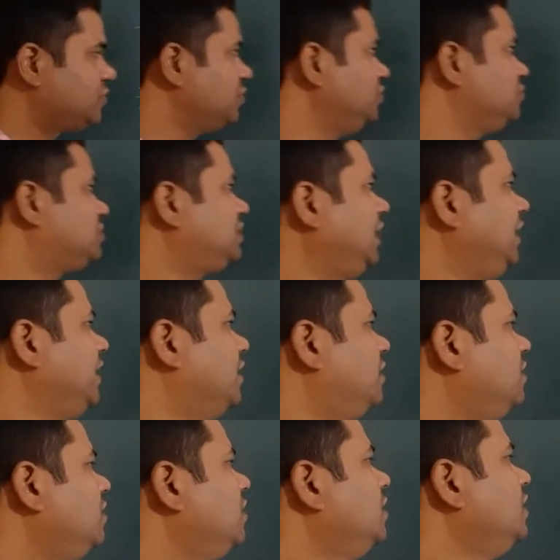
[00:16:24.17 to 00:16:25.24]
So you see
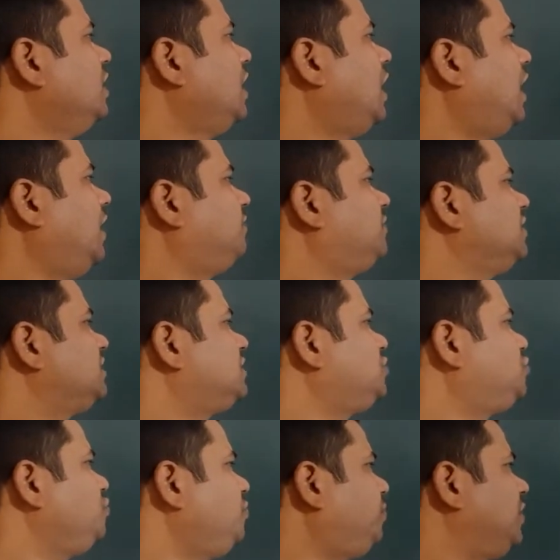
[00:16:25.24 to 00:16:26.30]
here, after
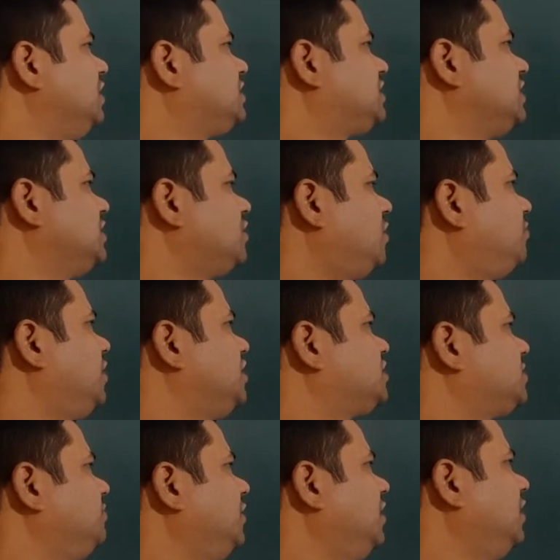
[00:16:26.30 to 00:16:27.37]
2 places of
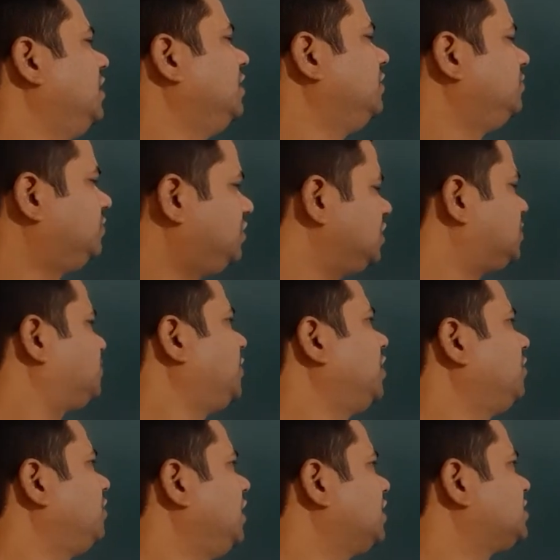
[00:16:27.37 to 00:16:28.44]
decimal, this
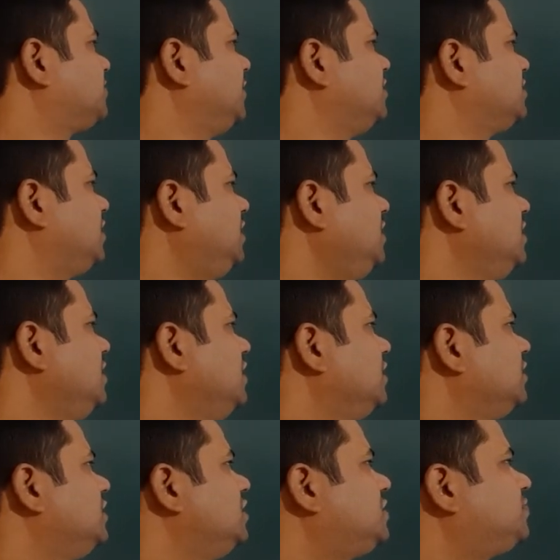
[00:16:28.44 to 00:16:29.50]
particular
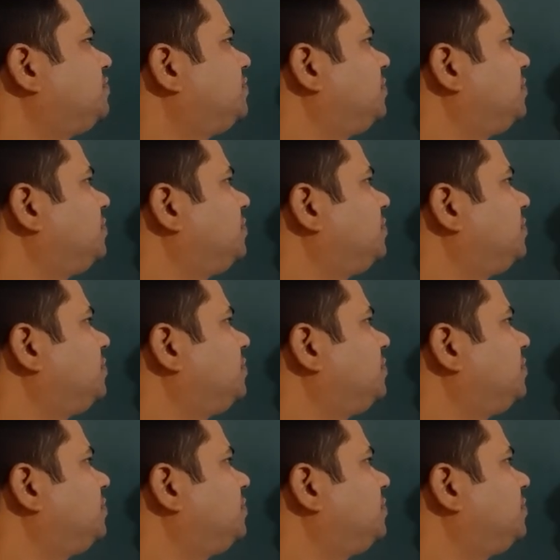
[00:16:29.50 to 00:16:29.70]
expansion, this